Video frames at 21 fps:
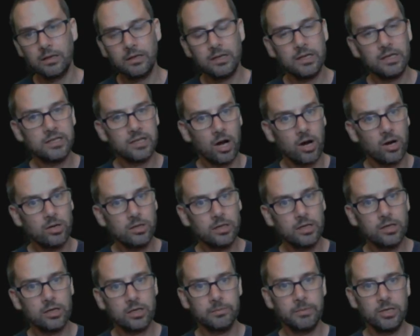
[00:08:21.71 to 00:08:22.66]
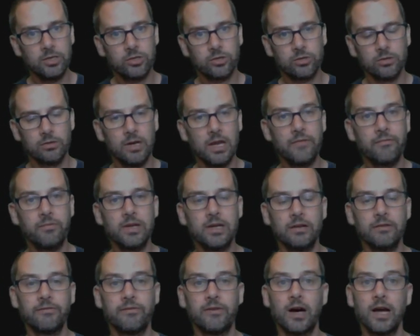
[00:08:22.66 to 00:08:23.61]
is only going to be true if we
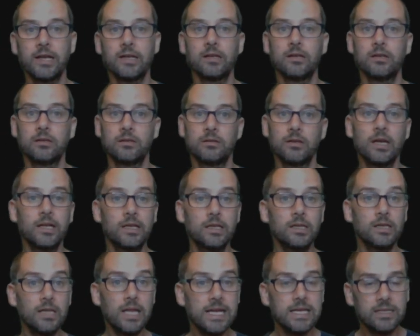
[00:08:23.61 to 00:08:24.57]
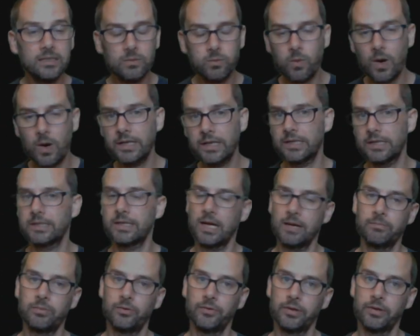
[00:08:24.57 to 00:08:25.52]
can find at least one
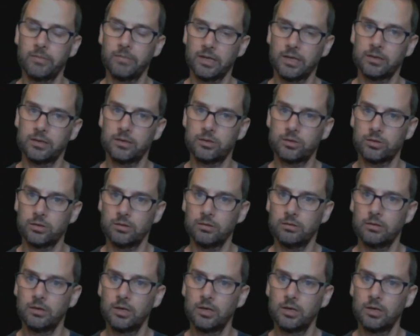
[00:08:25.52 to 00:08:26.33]
example that makes it true.